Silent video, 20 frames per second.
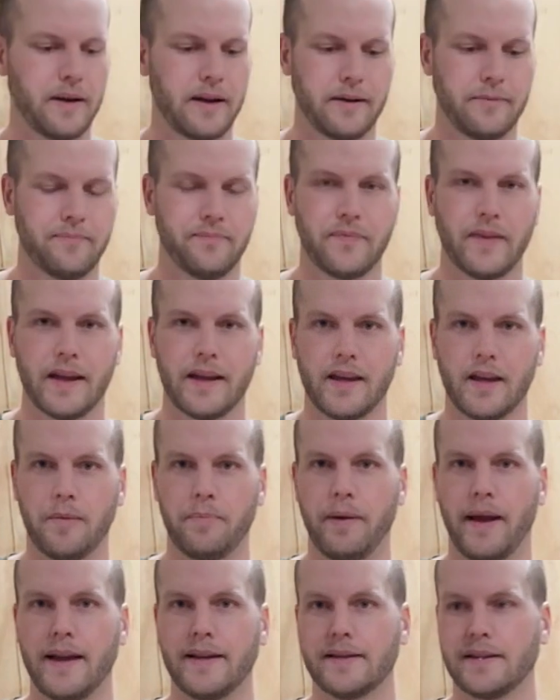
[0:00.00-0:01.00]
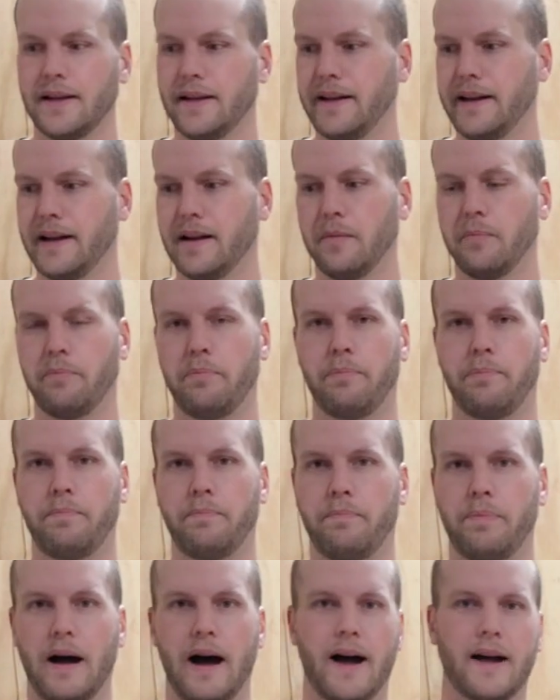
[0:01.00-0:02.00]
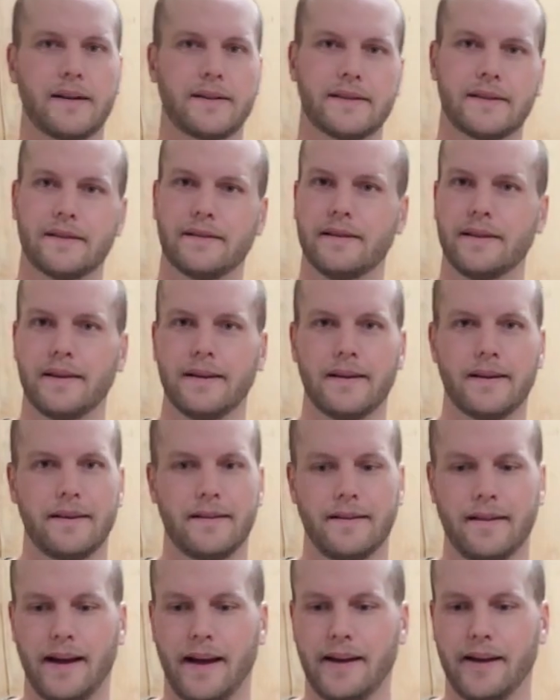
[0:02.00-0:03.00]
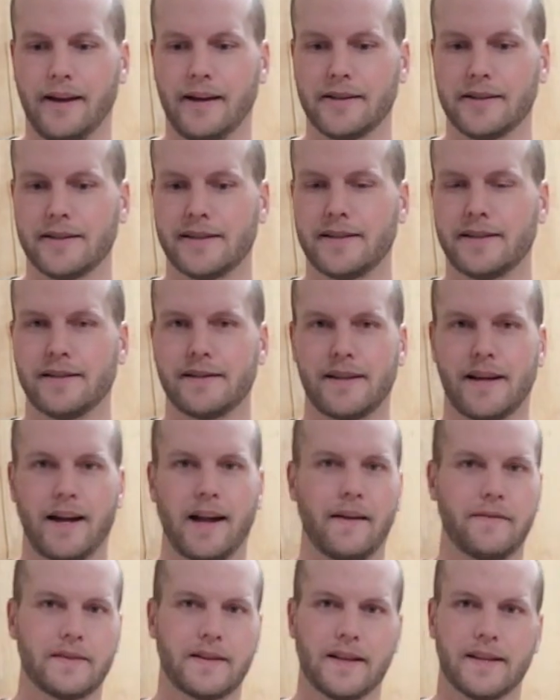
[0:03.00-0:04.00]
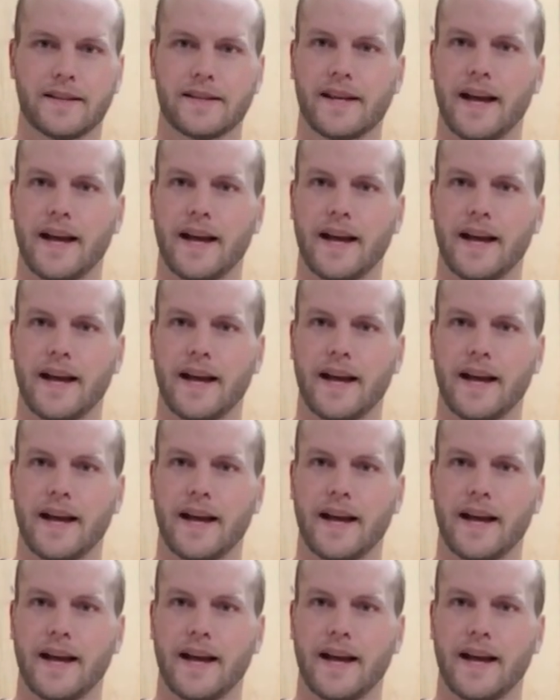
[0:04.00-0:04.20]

mean, you basically need a box that you can just set off to the